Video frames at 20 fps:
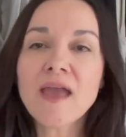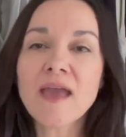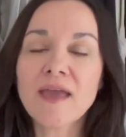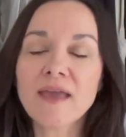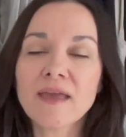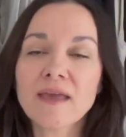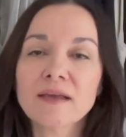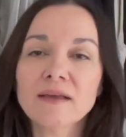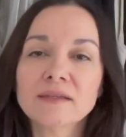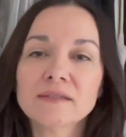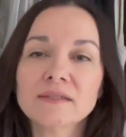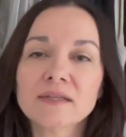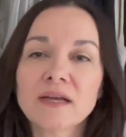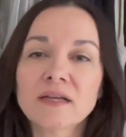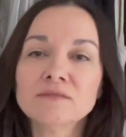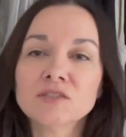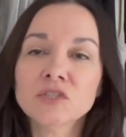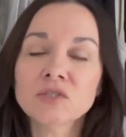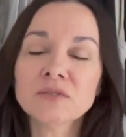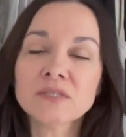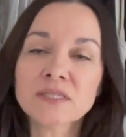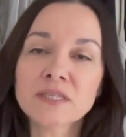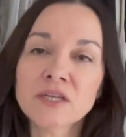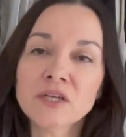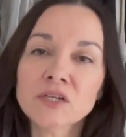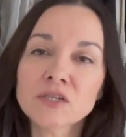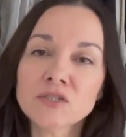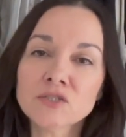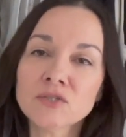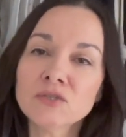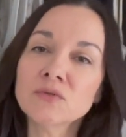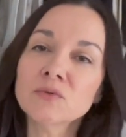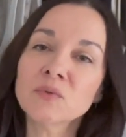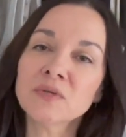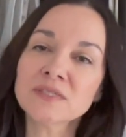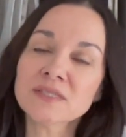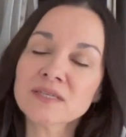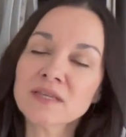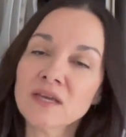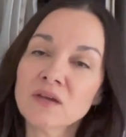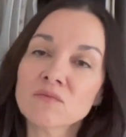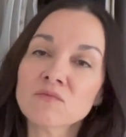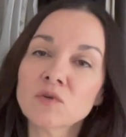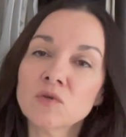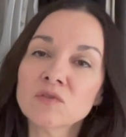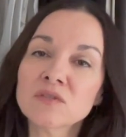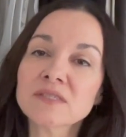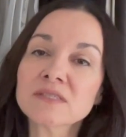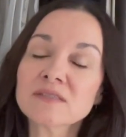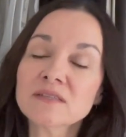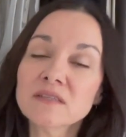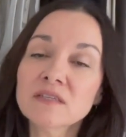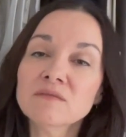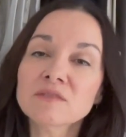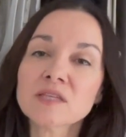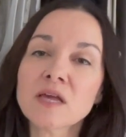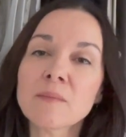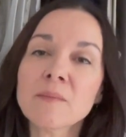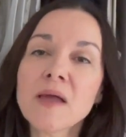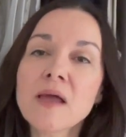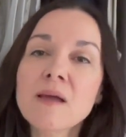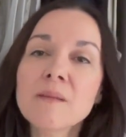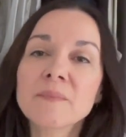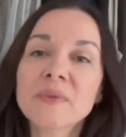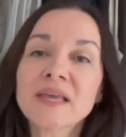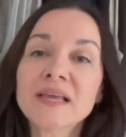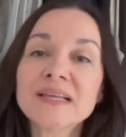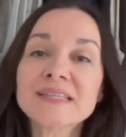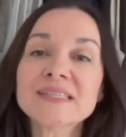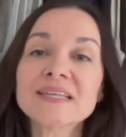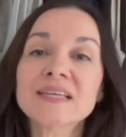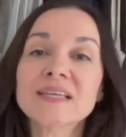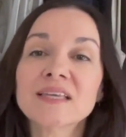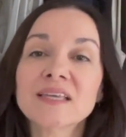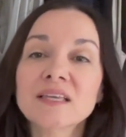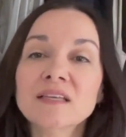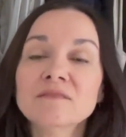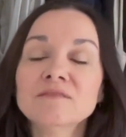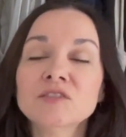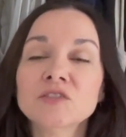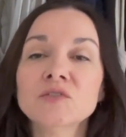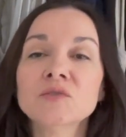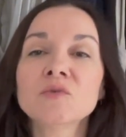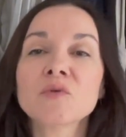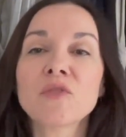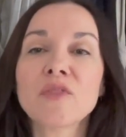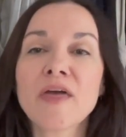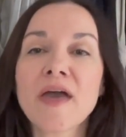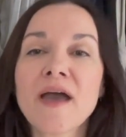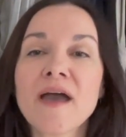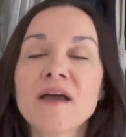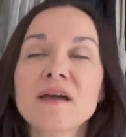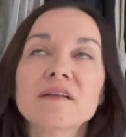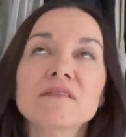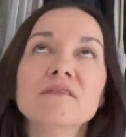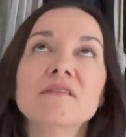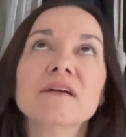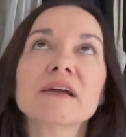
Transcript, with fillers: And I've chosen here to once again roll the sleeves up because it gives you that,